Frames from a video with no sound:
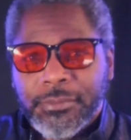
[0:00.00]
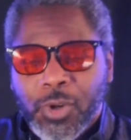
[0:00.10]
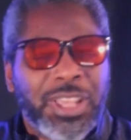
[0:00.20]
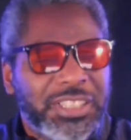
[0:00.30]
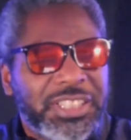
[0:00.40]

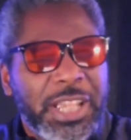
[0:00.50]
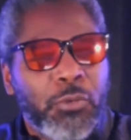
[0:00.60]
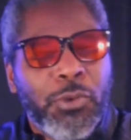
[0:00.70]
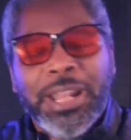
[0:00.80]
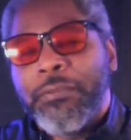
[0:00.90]
Or let's just say
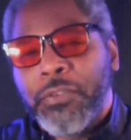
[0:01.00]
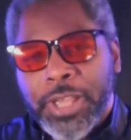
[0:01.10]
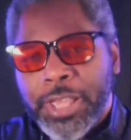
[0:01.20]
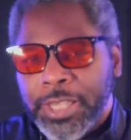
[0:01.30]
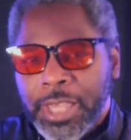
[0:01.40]
right after
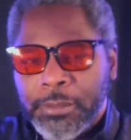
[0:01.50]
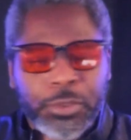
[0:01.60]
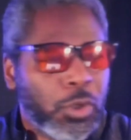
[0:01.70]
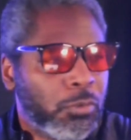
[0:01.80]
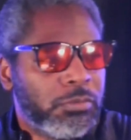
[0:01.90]
Endgame.
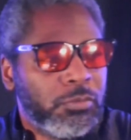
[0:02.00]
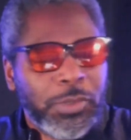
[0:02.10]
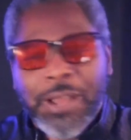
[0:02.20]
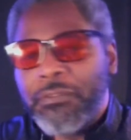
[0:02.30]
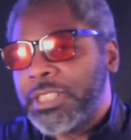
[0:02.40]
So
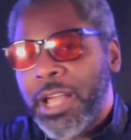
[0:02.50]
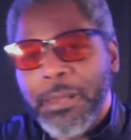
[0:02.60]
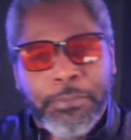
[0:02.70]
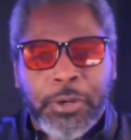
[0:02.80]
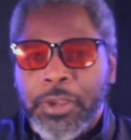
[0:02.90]
whatever
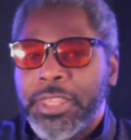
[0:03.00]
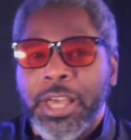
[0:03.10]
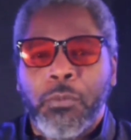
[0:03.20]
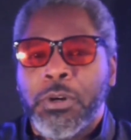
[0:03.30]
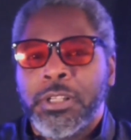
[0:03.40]
time period
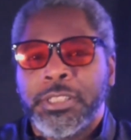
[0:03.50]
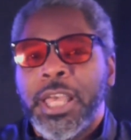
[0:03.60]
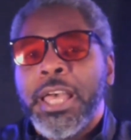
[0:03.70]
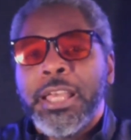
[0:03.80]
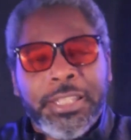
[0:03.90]
that was,
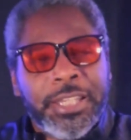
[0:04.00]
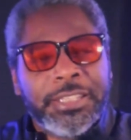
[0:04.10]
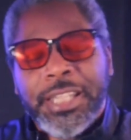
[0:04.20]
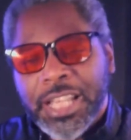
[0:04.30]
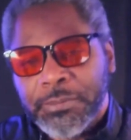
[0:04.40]

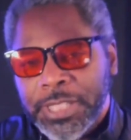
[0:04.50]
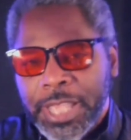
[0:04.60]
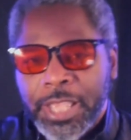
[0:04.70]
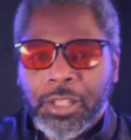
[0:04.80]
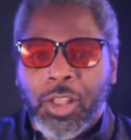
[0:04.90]
Disney has been
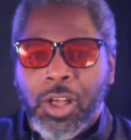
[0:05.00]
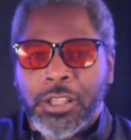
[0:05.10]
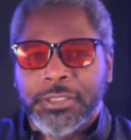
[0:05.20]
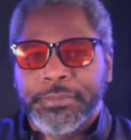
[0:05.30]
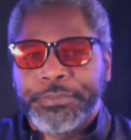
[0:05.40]
taking a
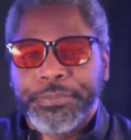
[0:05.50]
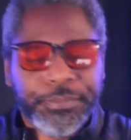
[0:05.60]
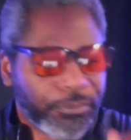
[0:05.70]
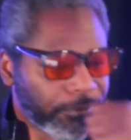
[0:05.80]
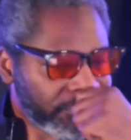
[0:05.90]
loss.
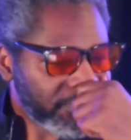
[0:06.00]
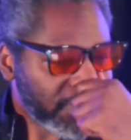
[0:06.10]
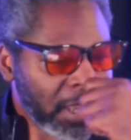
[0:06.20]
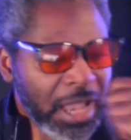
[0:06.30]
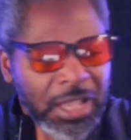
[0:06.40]

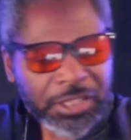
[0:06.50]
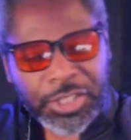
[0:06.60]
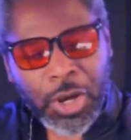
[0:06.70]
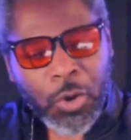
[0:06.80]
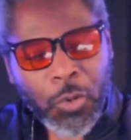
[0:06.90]

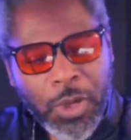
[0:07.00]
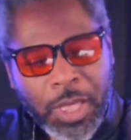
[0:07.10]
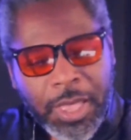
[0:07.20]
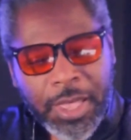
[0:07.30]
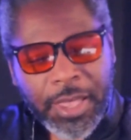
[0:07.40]
So
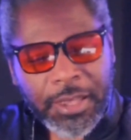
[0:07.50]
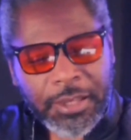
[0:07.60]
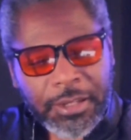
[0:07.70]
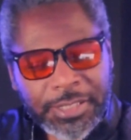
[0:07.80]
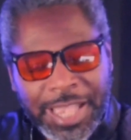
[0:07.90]

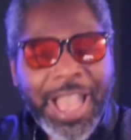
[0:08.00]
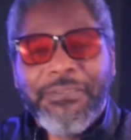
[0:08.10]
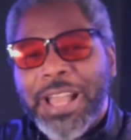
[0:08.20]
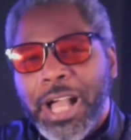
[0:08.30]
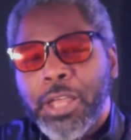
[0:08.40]
to have
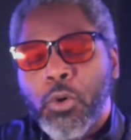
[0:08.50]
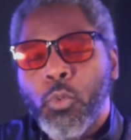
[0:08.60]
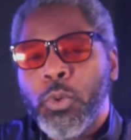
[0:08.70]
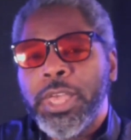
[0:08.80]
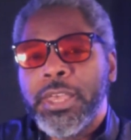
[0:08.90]
that kind of
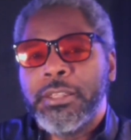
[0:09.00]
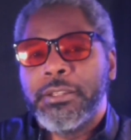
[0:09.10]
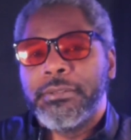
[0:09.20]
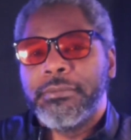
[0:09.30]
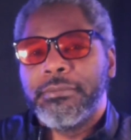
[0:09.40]
win
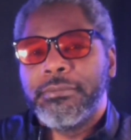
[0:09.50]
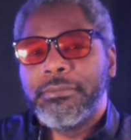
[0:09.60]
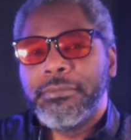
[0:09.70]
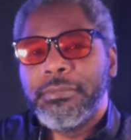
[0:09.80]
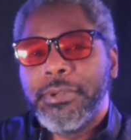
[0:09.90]

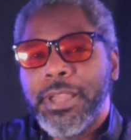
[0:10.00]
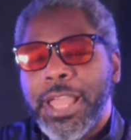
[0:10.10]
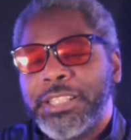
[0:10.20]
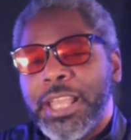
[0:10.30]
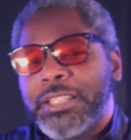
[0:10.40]

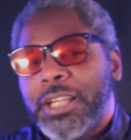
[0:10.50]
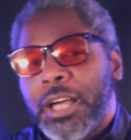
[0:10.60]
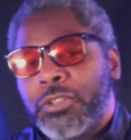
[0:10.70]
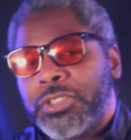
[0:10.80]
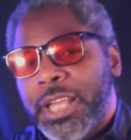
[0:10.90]
and to
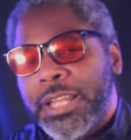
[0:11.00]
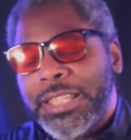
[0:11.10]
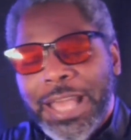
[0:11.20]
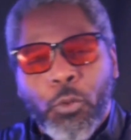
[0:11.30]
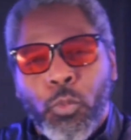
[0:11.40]
understand
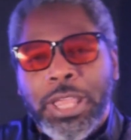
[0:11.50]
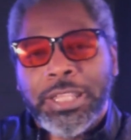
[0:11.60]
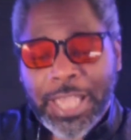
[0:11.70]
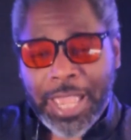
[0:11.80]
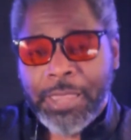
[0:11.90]
that that win
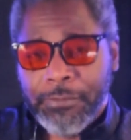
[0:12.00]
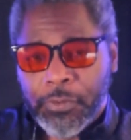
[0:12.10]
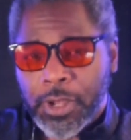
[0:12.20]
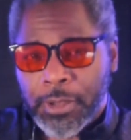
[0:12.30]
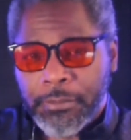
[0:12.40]
came
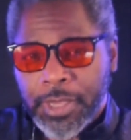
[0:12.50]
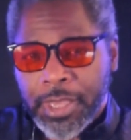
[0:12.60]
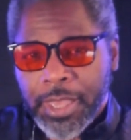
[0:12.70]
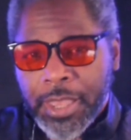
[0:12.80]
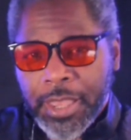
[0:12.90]
from
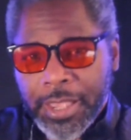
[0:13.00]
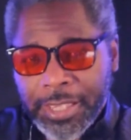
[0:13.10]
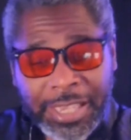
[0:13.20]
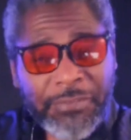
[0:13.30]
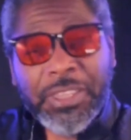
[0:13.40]

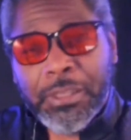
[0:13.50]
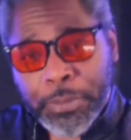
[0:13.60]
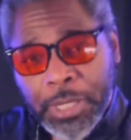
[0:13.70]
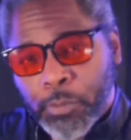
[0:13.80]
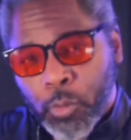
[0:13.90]
giving the
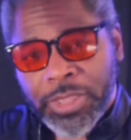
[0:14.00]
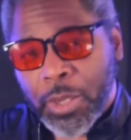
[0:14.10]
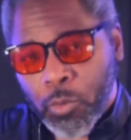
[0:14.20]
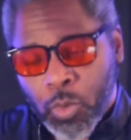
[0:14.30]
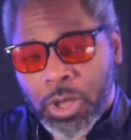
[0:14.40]
people what
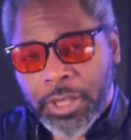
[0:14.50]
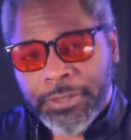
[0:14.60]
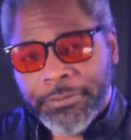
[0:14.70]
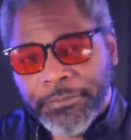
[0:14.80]
they want,